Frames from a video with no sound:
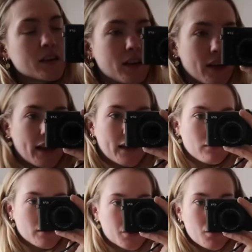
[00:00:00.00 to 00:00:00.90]
Okay,
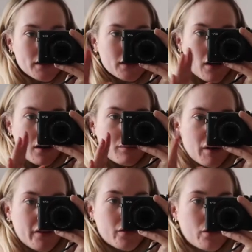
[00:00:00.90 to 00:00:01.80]
oh, it's quite dark,
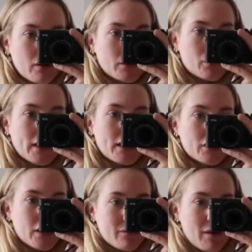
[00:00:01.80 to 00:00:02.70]
but I thought I would quickly
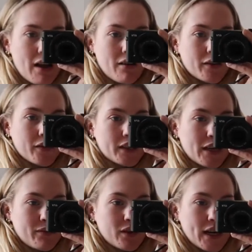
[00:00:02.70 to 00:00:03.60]
show you my outfit of the
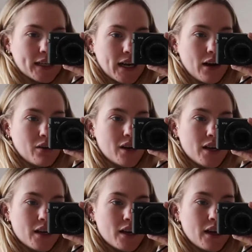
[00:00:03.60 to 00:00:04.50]
day before I head out.
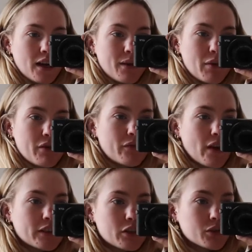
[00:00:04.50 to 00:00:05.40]

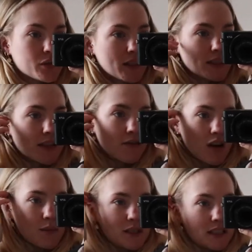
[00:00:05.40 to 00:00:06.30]
Very chilled Sunday
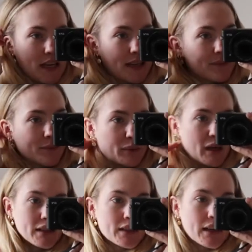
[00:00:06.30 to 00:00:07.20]
vibe today,
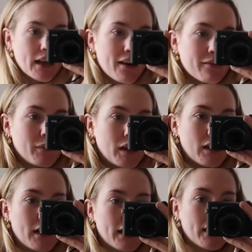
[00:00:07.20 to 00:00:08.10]
but I have
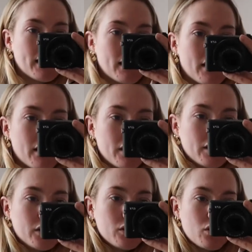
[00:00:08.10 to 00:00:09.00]
my
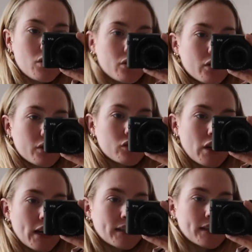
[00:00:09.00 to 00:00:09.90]
New York
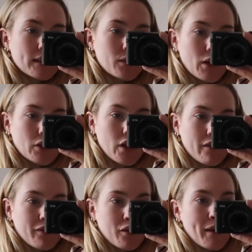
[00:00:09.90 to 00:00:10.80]
Jets sweatshirt
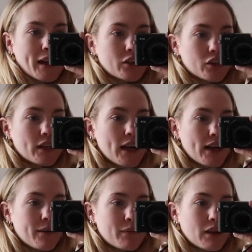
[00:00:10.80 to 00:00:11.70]
from
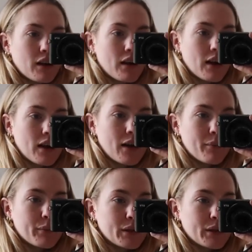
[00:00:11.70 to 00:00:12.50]
H&M.